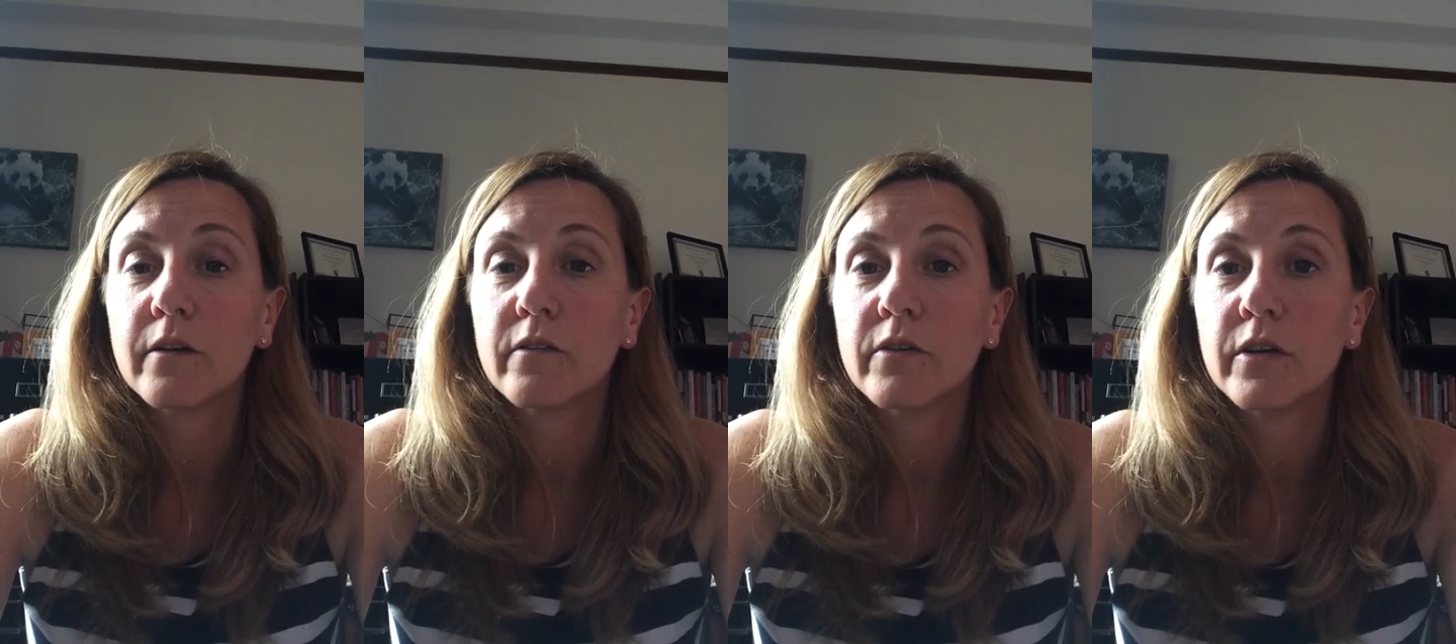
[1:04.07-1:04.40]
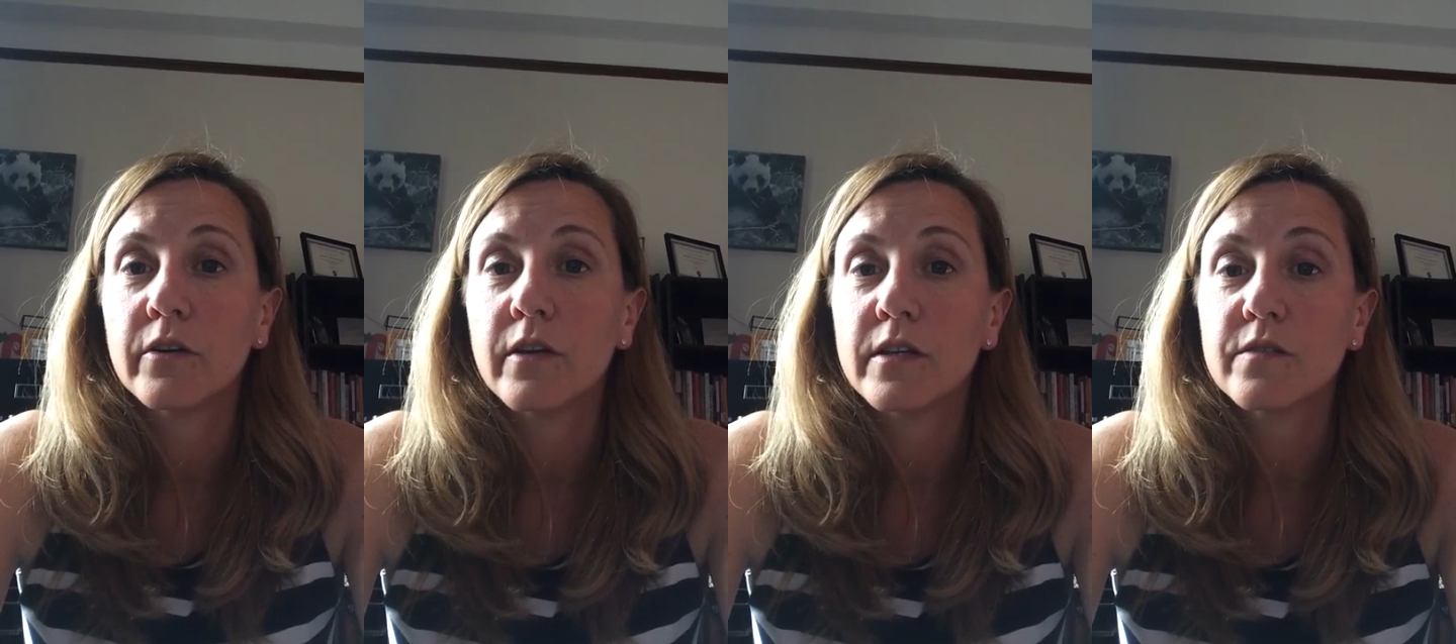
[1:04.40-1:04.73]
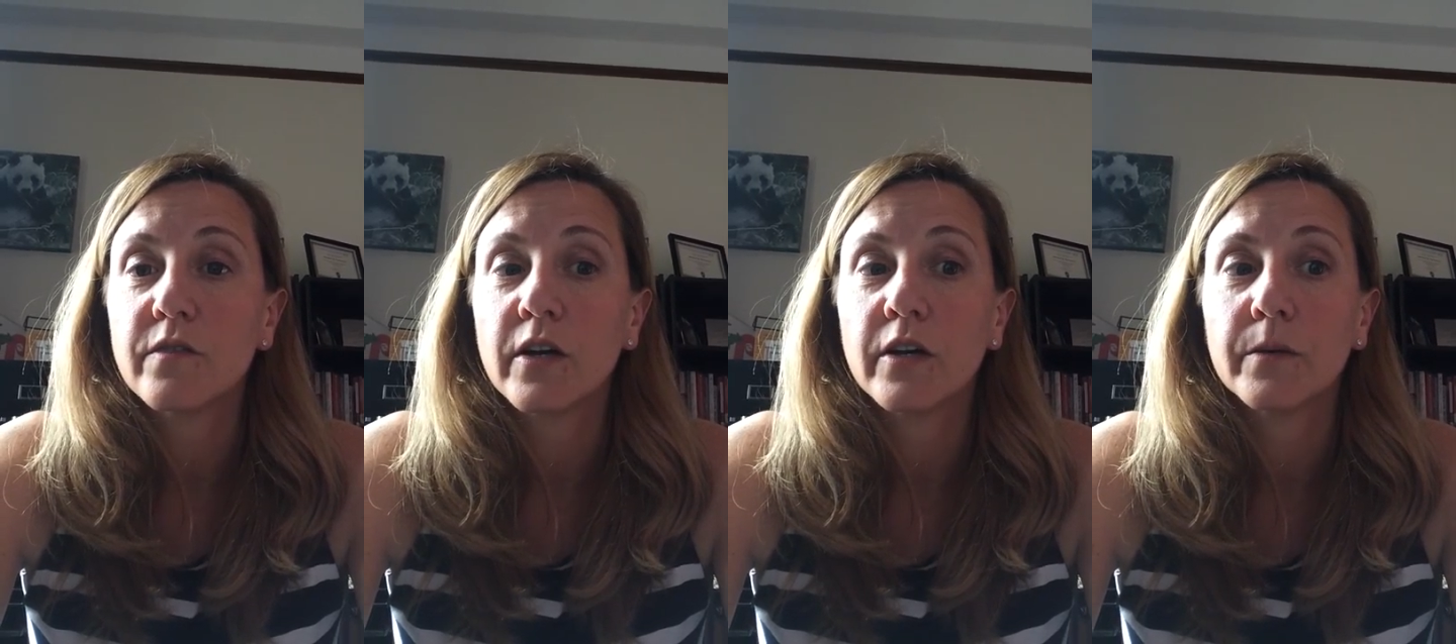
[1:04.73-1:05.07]
career thus
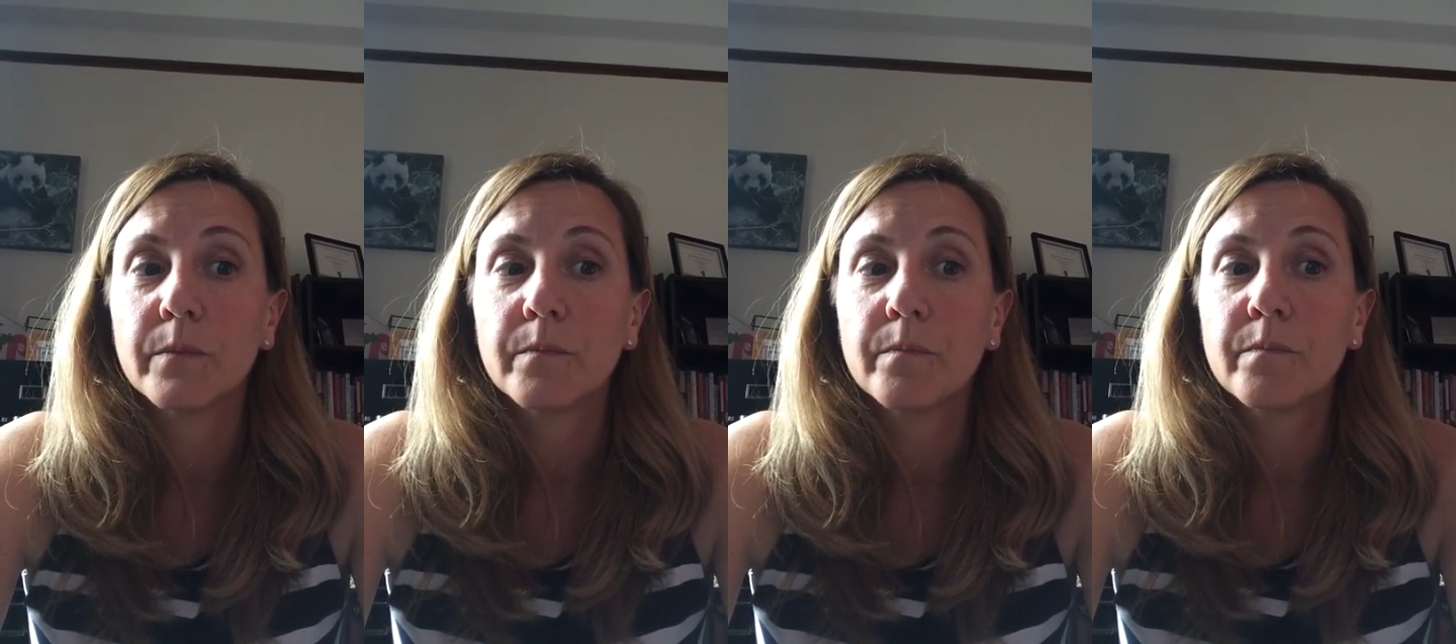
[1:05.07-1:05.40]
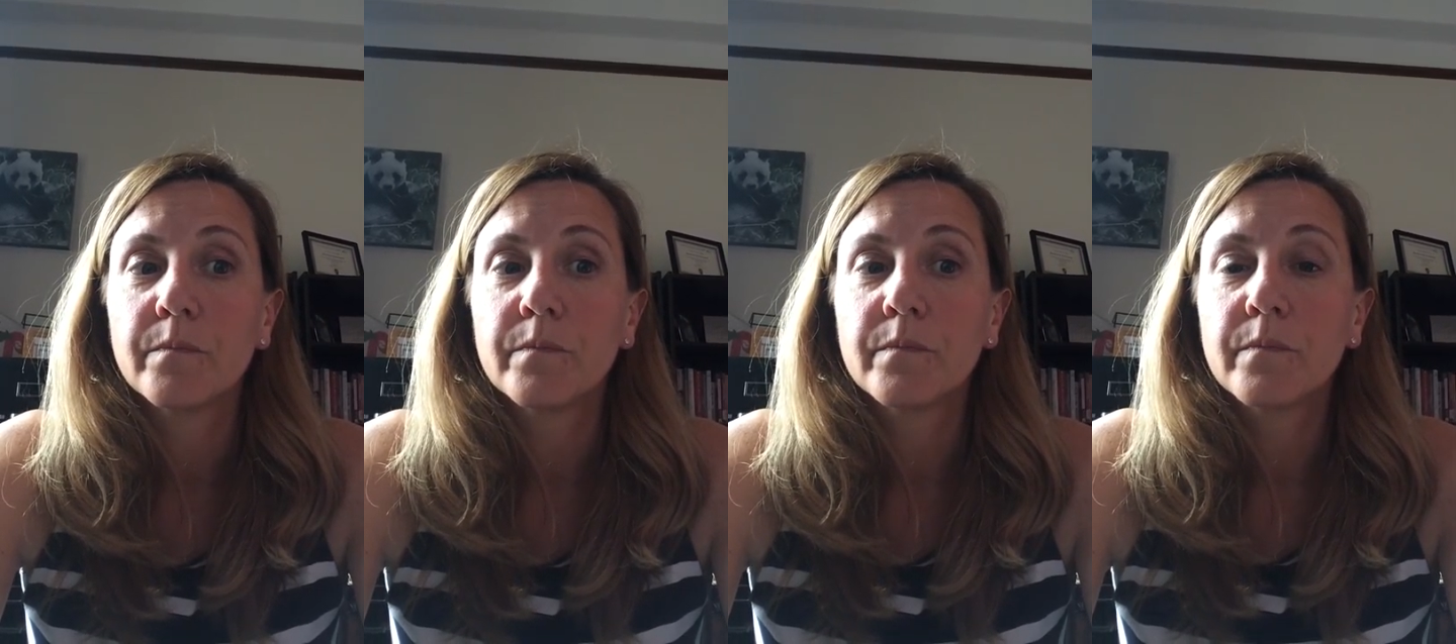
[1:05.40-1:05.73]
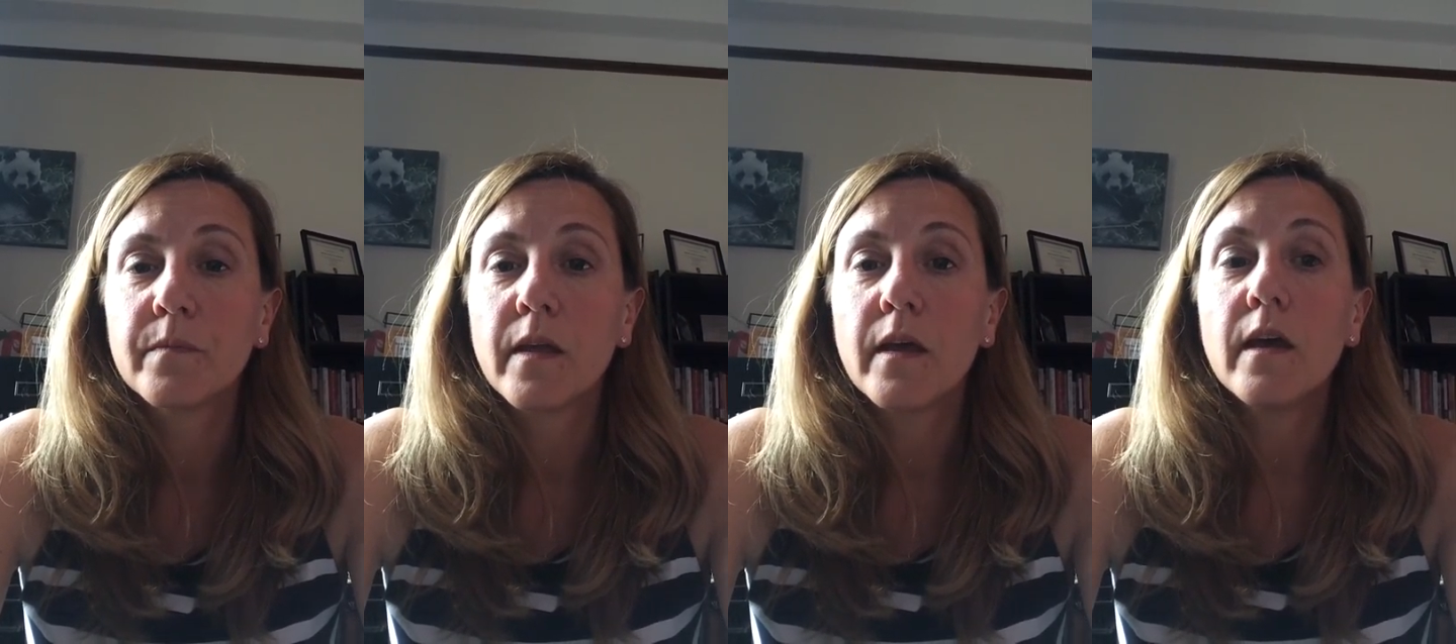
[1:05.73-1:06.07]
far.
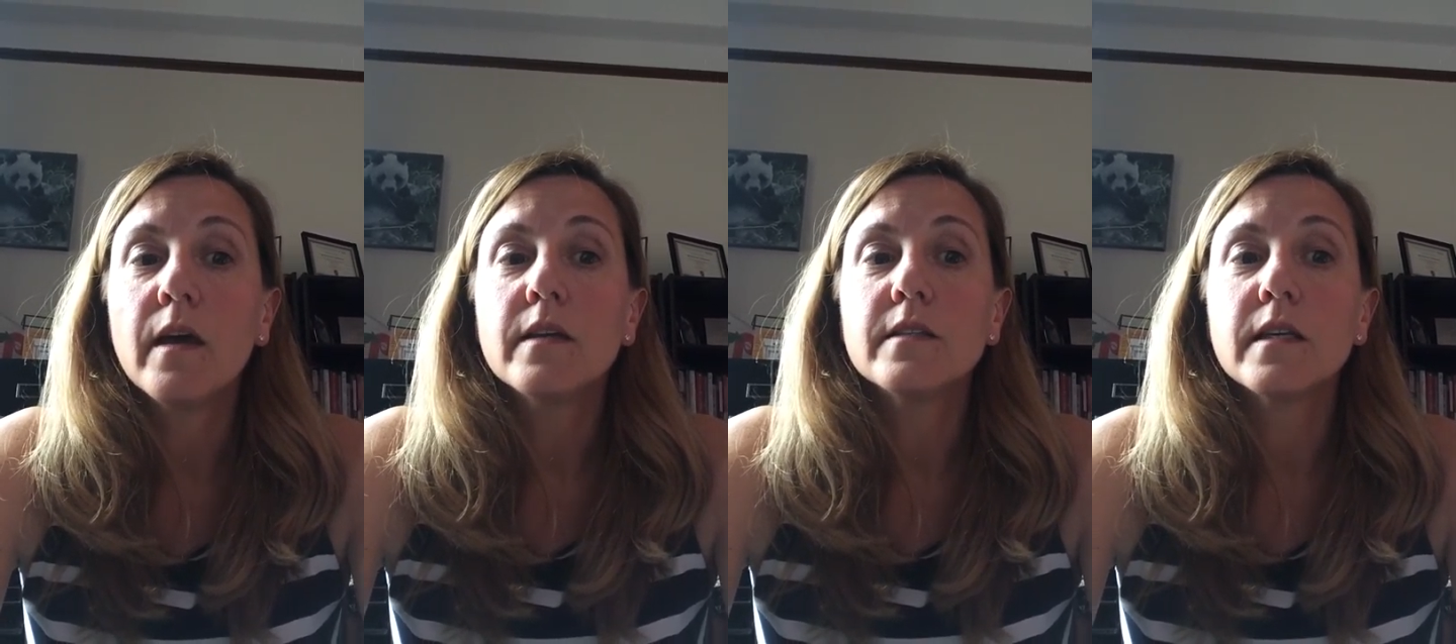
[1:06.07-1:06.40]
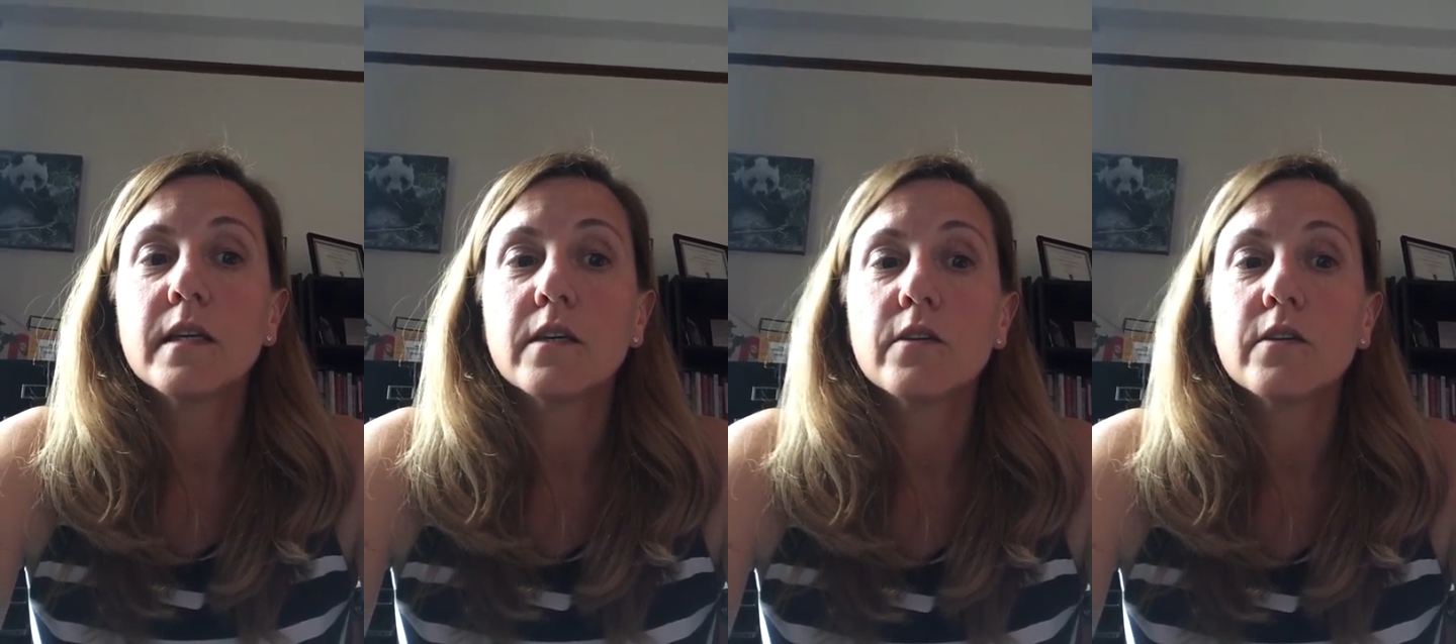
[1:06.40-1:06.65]
Seeking